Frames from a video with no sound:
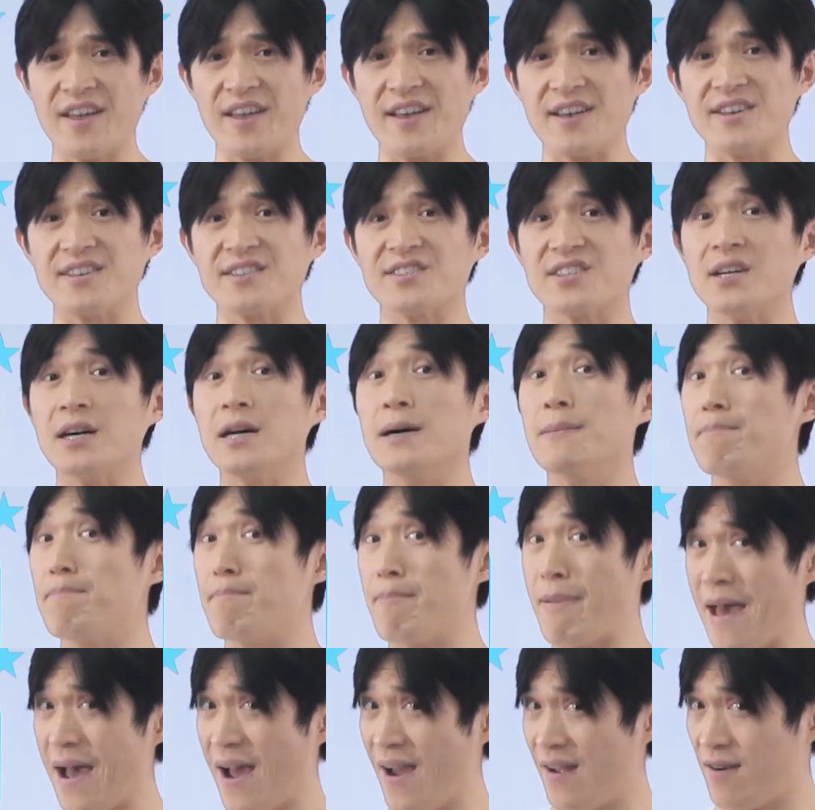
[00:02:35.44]
is a
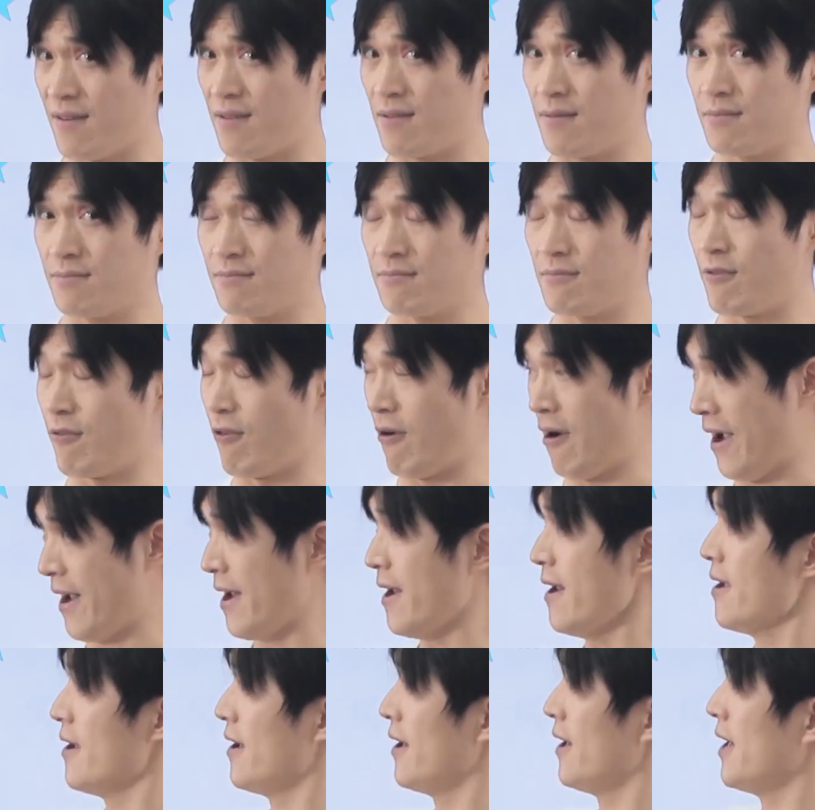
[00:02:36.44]
pattern,
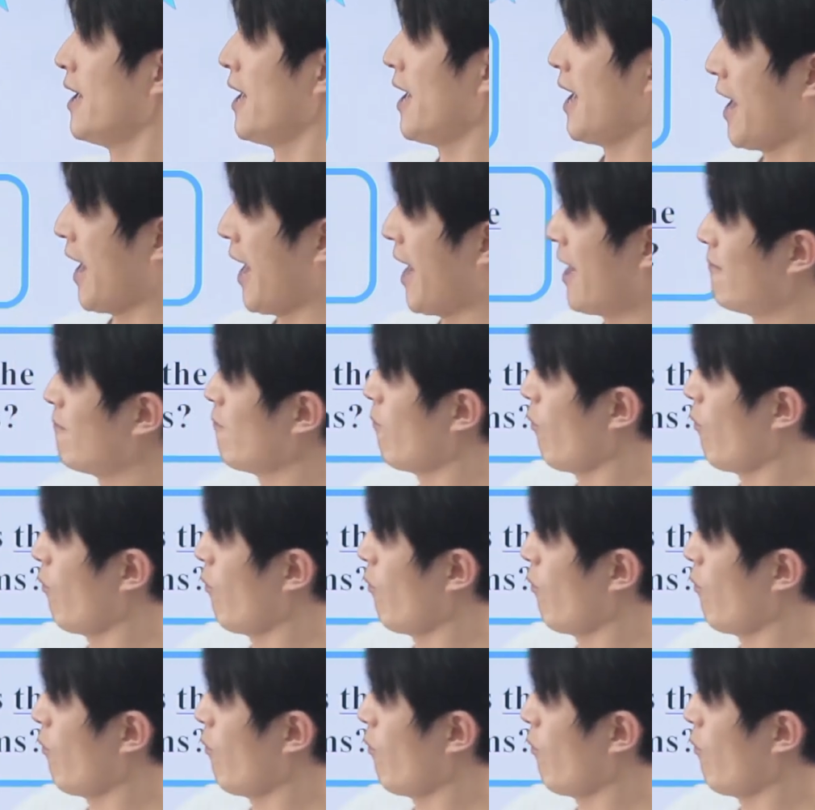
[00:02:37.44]
right? And